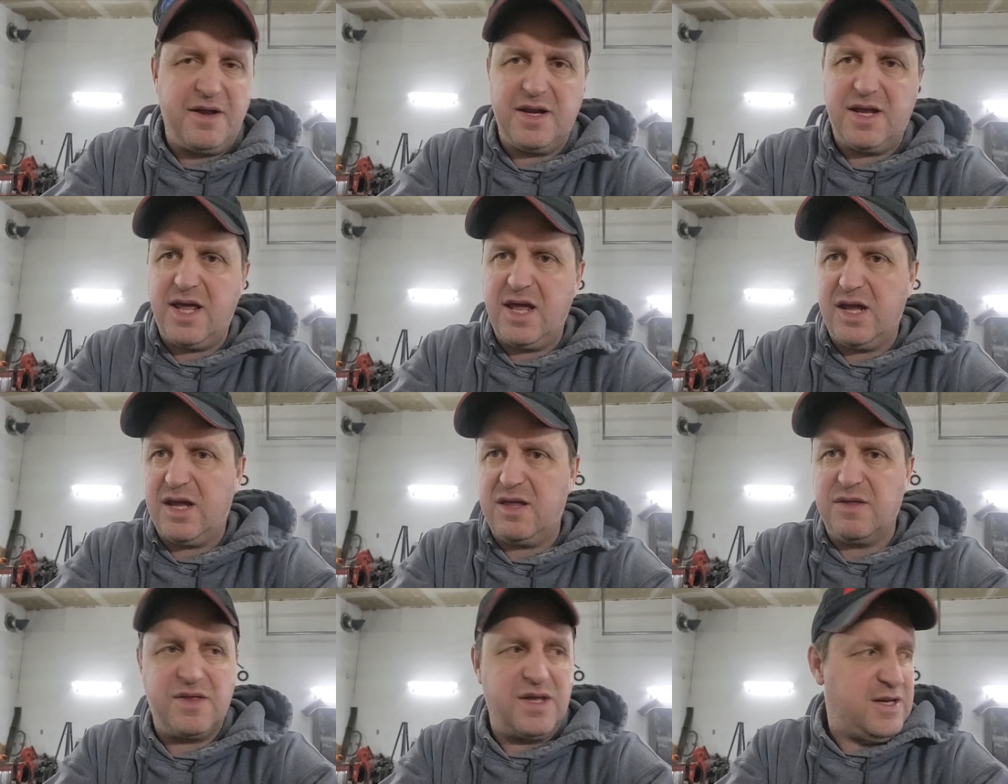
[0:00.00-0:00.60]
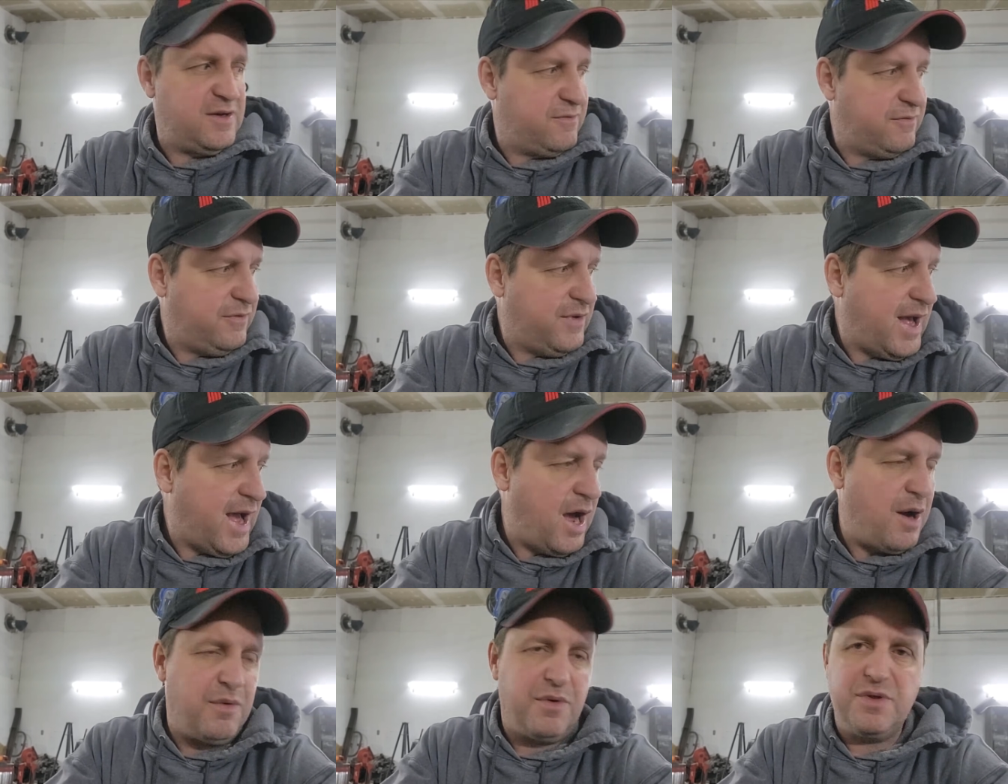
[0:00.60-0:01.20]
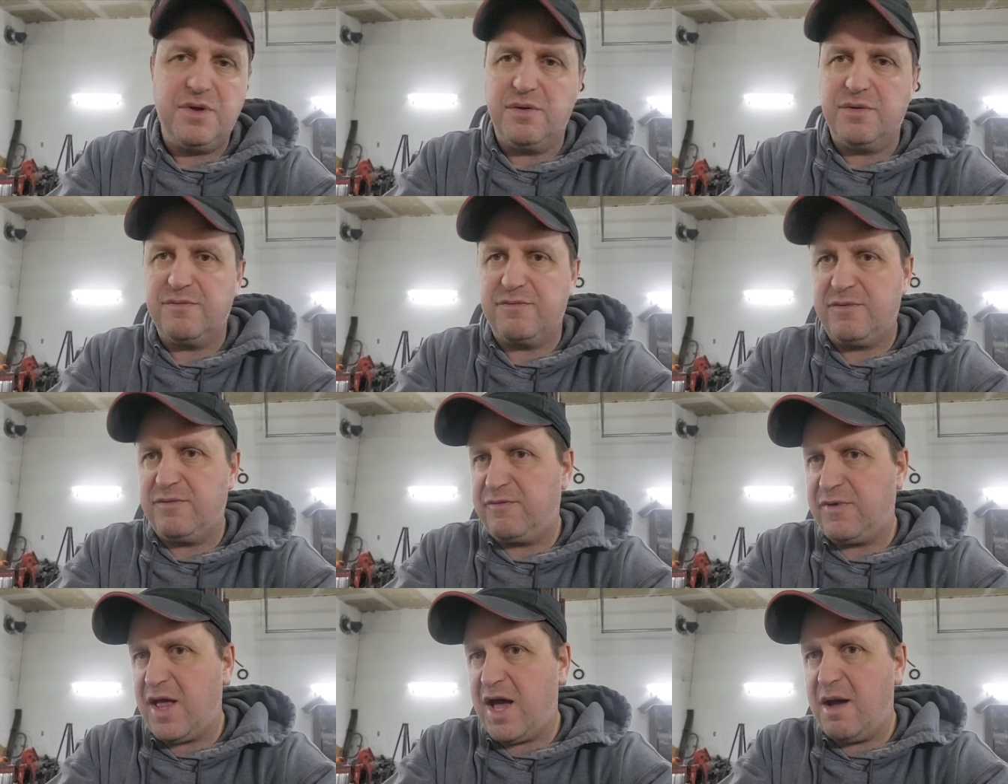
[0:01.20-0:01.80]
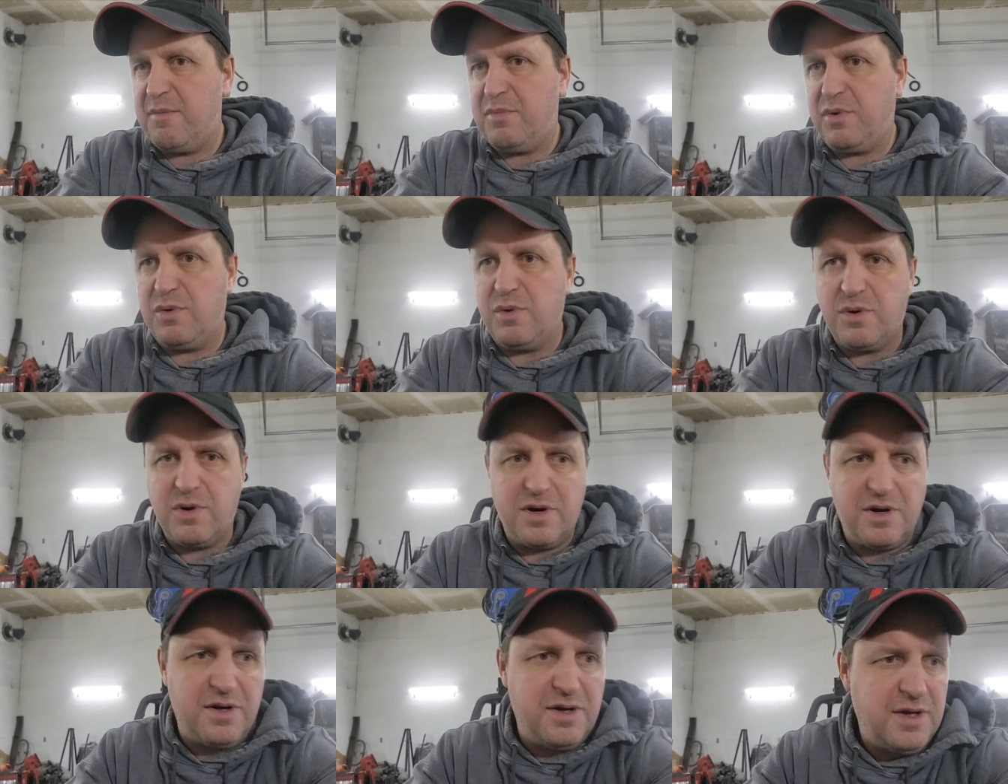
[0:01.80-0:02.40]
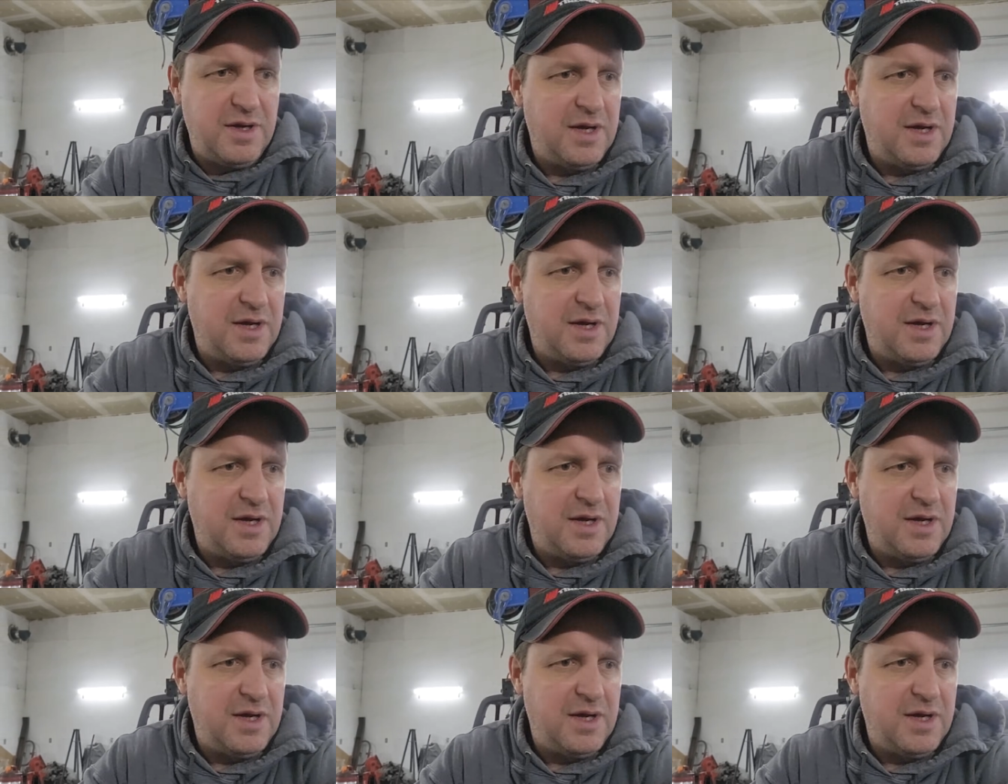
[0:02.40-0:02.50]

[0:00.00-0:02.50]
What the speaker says: You can't get things flat with a flat board